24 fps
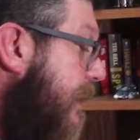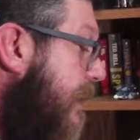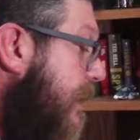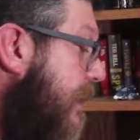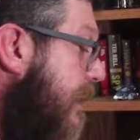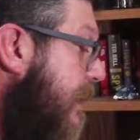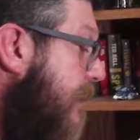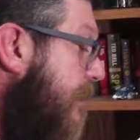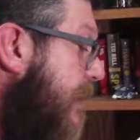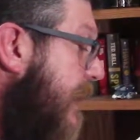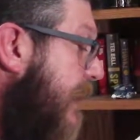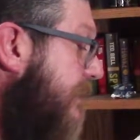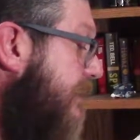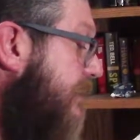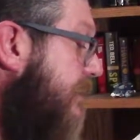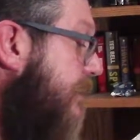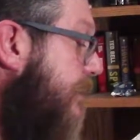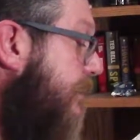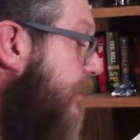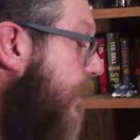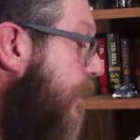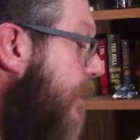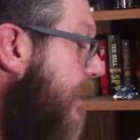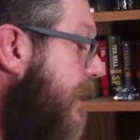Am I
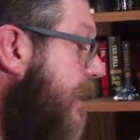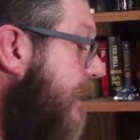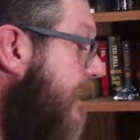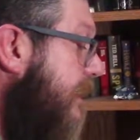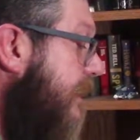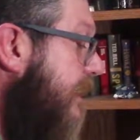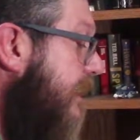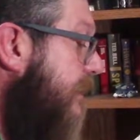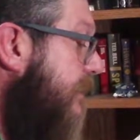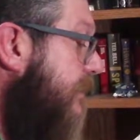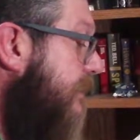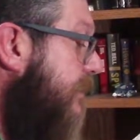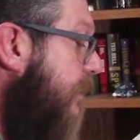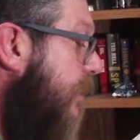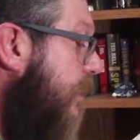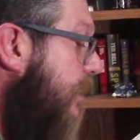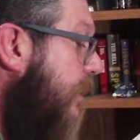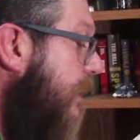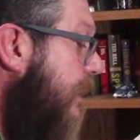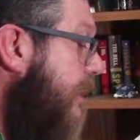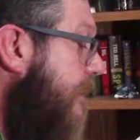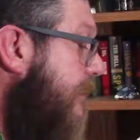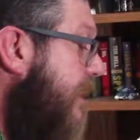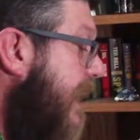supporting this,
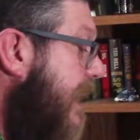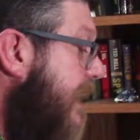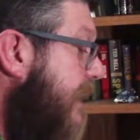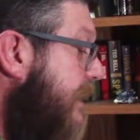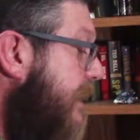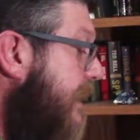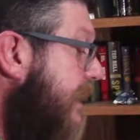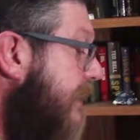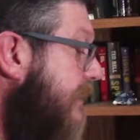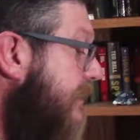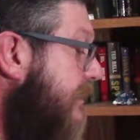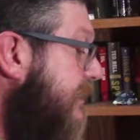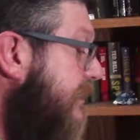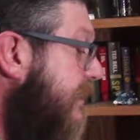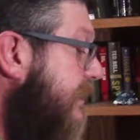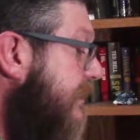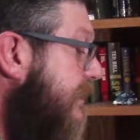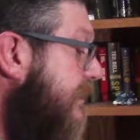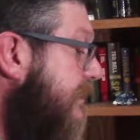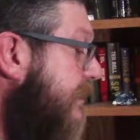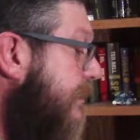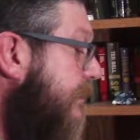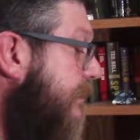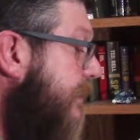or am I against
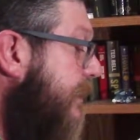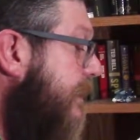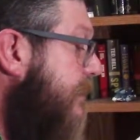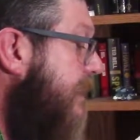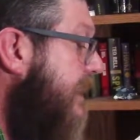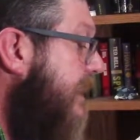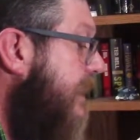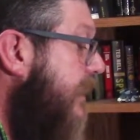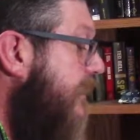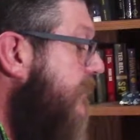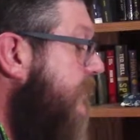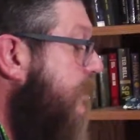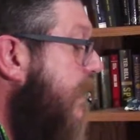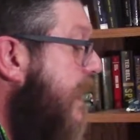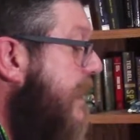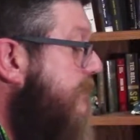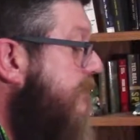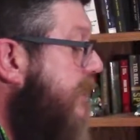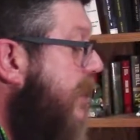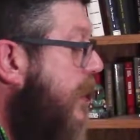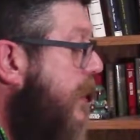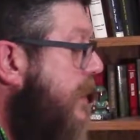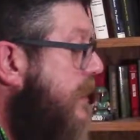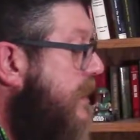it simply because my
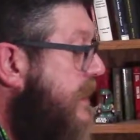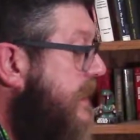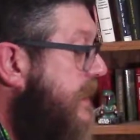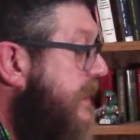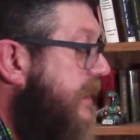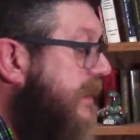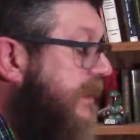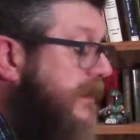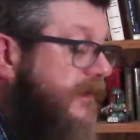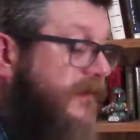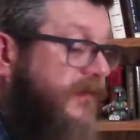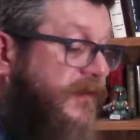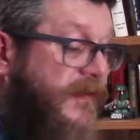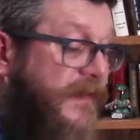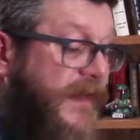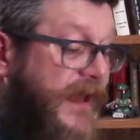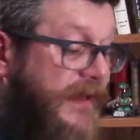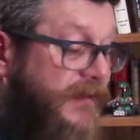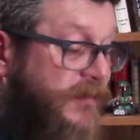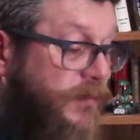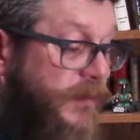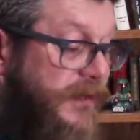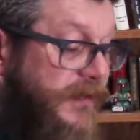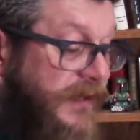party is, and
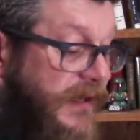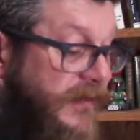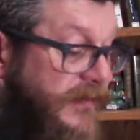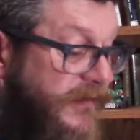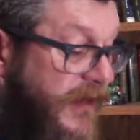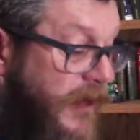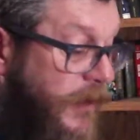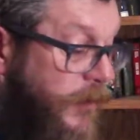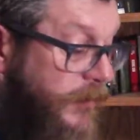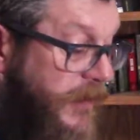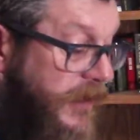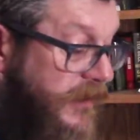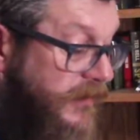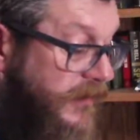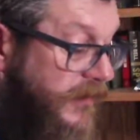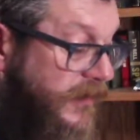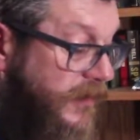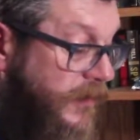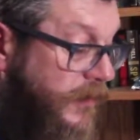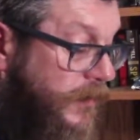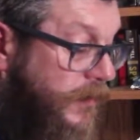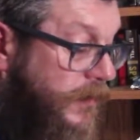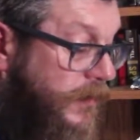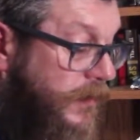that's what they tell me to
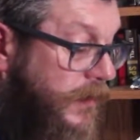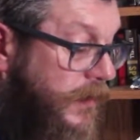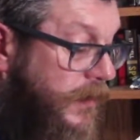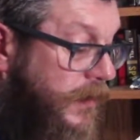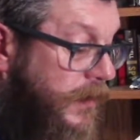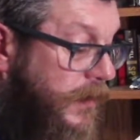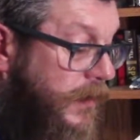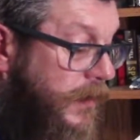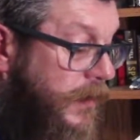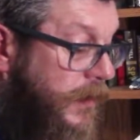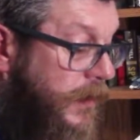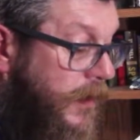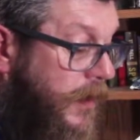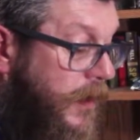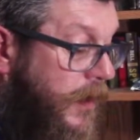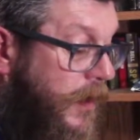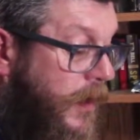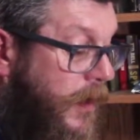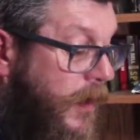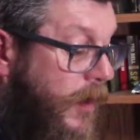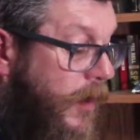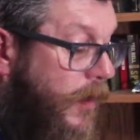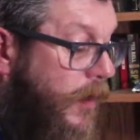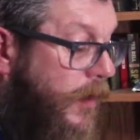do?
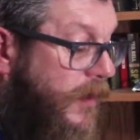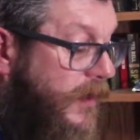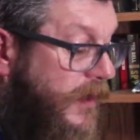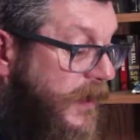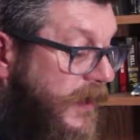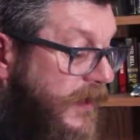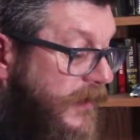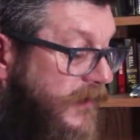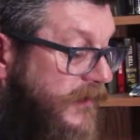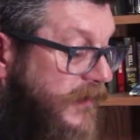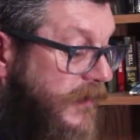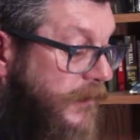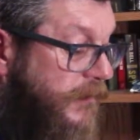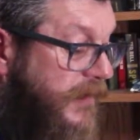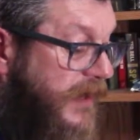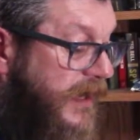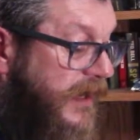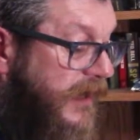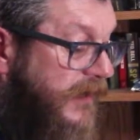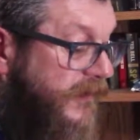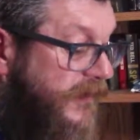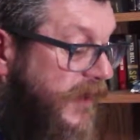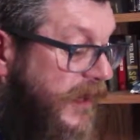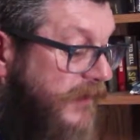Or is it
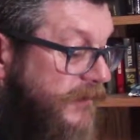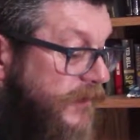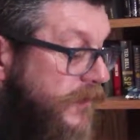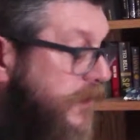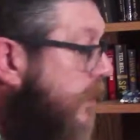because I've